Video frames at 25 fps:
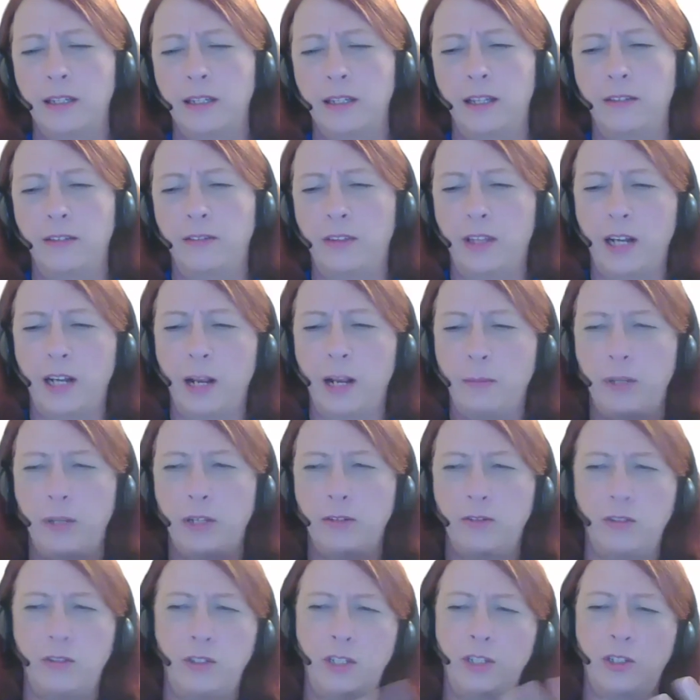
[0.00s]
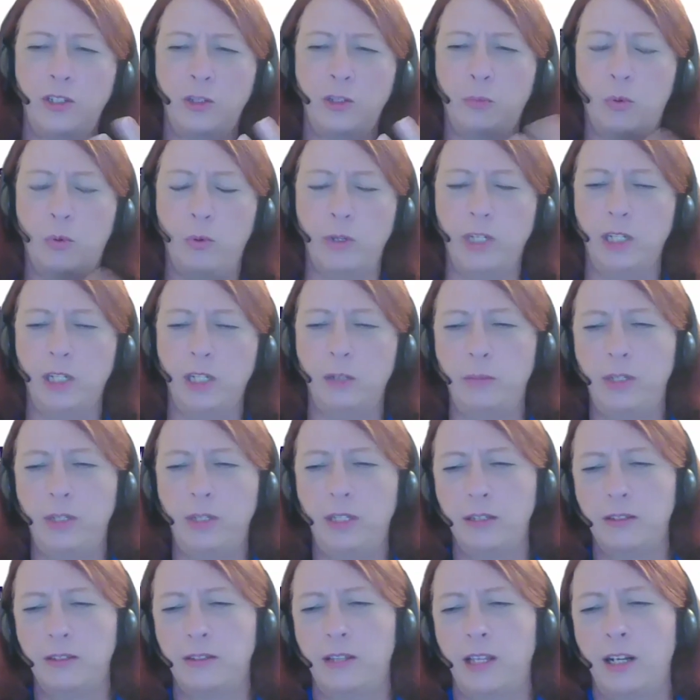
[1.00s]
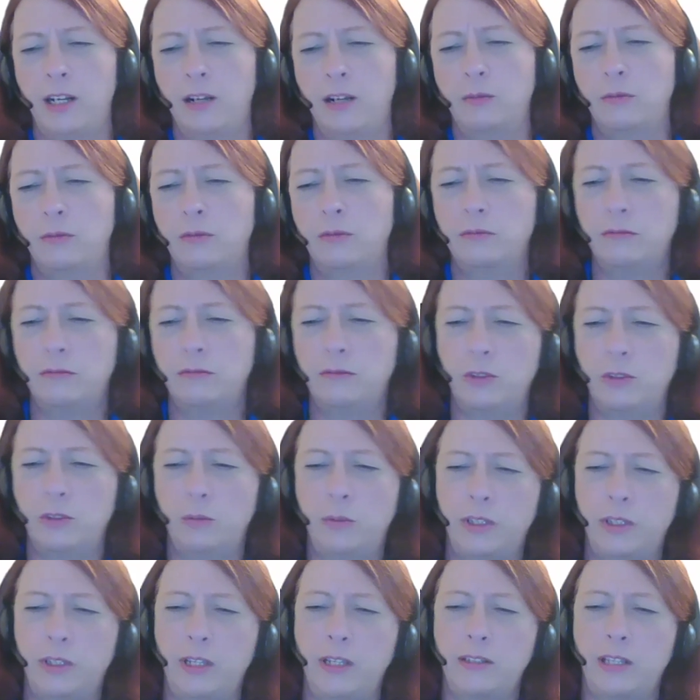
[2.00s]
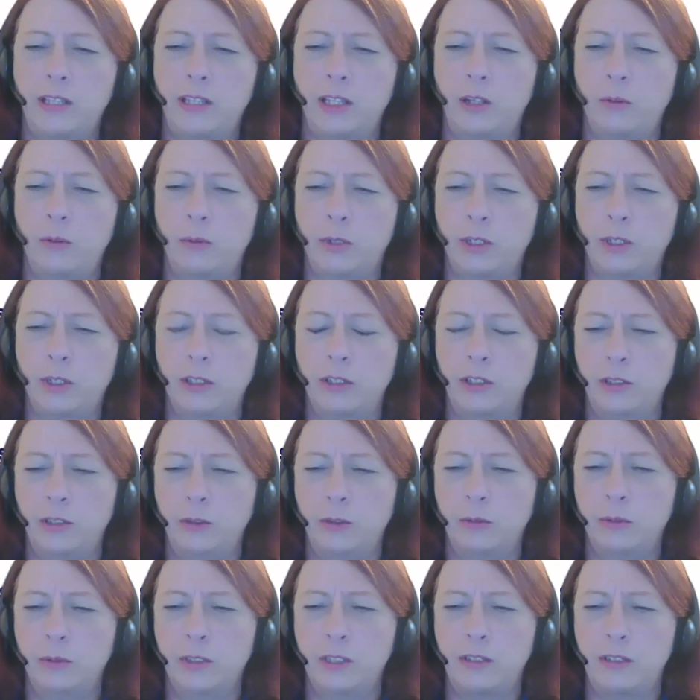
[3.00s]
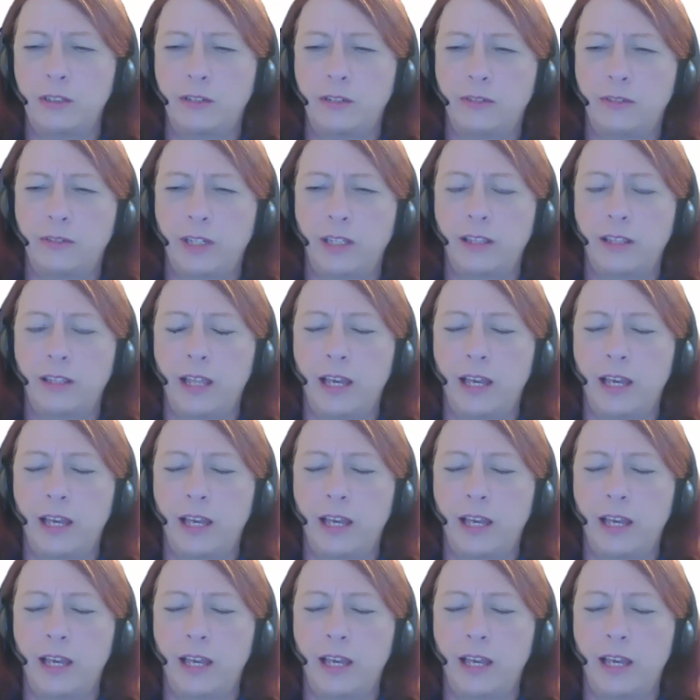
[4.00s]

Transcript: and then I'm just disappointed because they don't do what they said they were going to do and stuff right. like